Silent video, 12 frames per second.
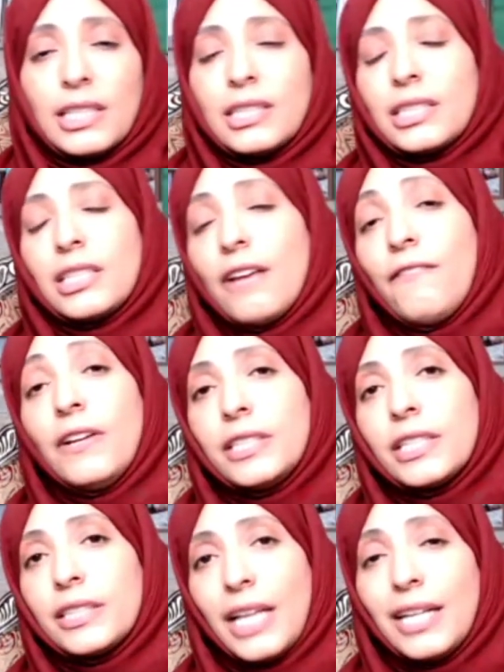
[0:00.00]
It's seven
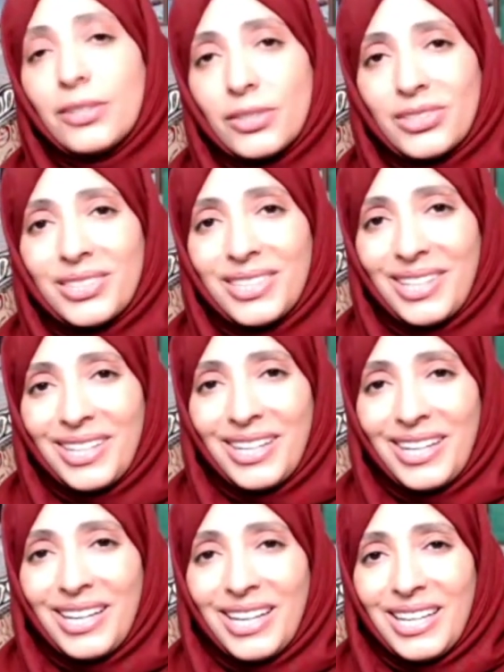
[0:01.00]
dictators.
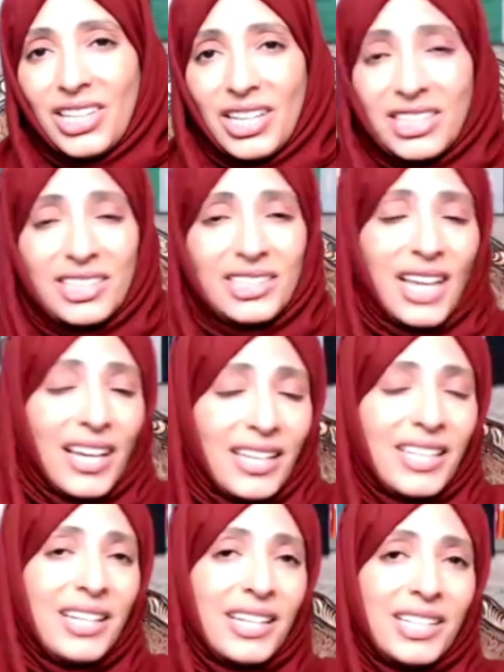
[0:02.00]
In 10
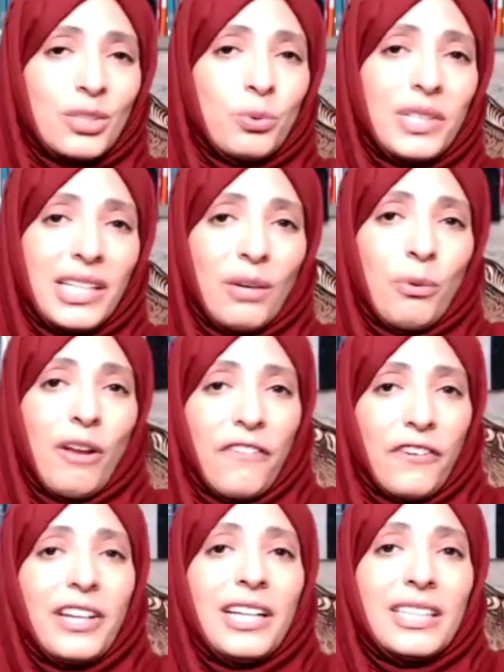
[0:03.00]
years, we
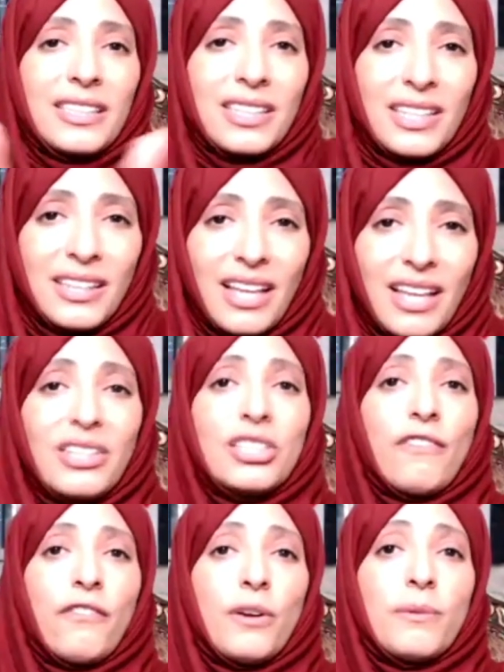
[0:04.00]
freed the
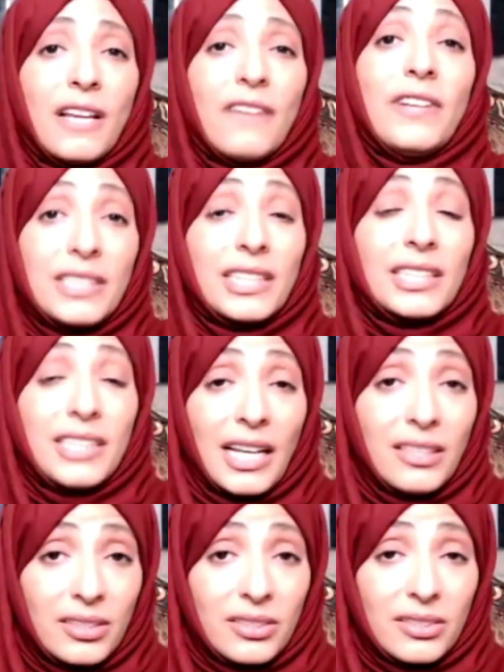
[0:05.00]
region from seven
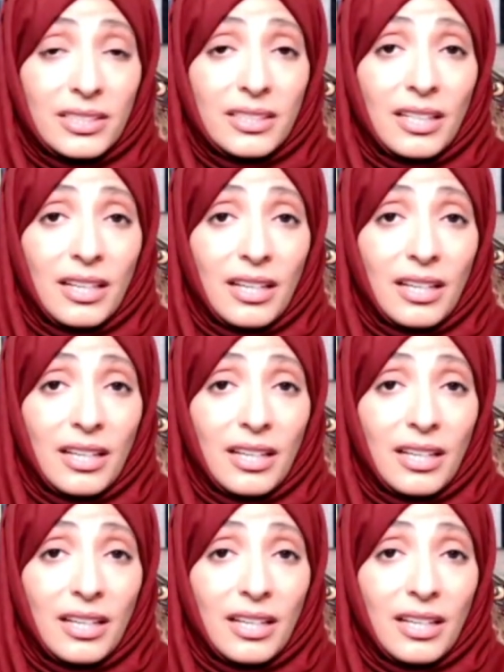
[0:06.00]
dictators.